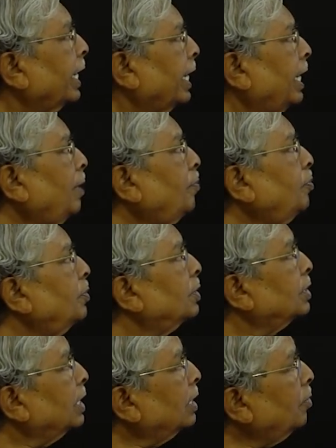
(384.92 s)
If
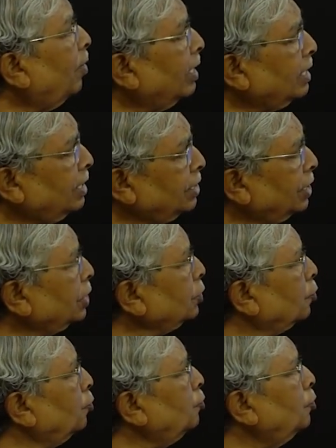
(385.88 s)
z1 and
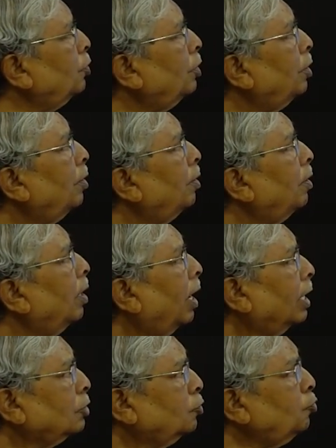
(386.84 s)
z2
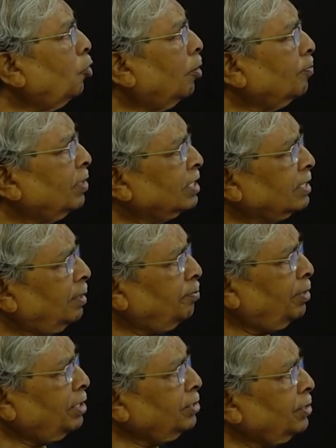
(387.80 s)
are two complex
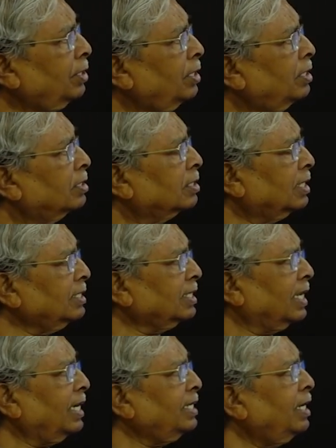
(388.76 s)
numbers
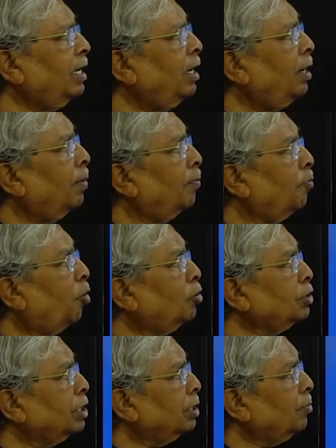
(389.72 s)
such that
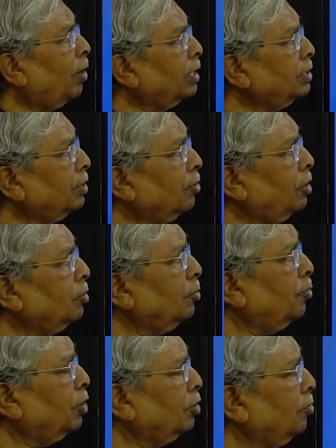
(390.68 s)
mod z1 is equal to
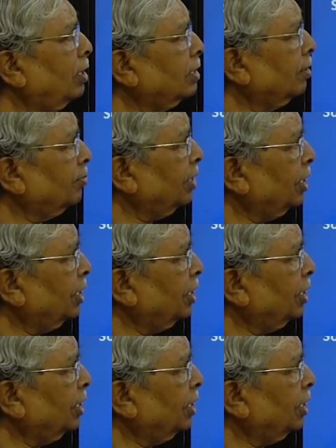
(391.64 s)
modulus of